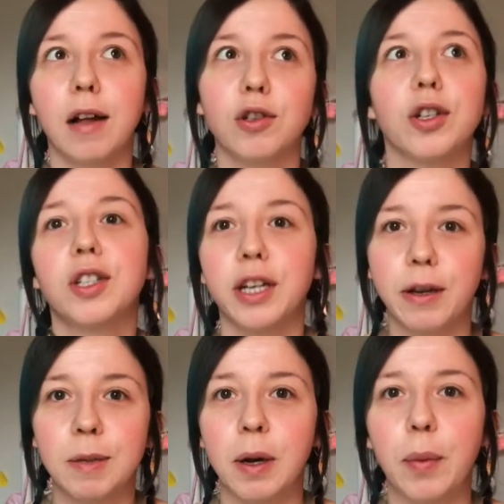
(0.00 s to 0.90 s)
I'll just
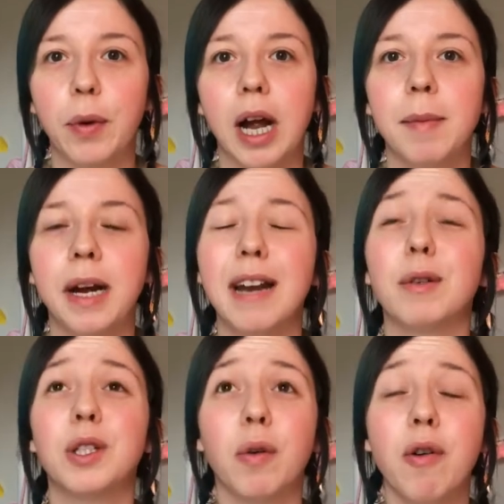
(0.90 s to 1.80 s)
use my own primer. And I
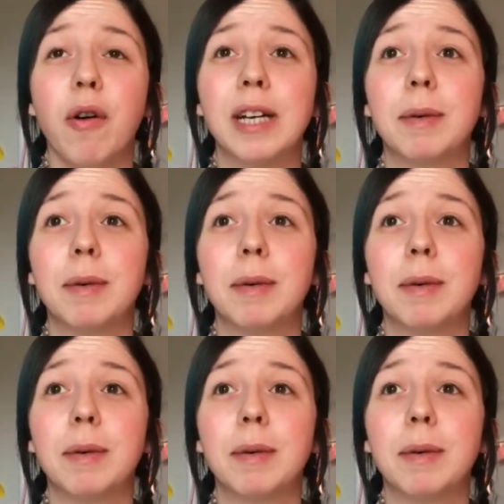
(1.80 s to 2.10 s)
was so annoyed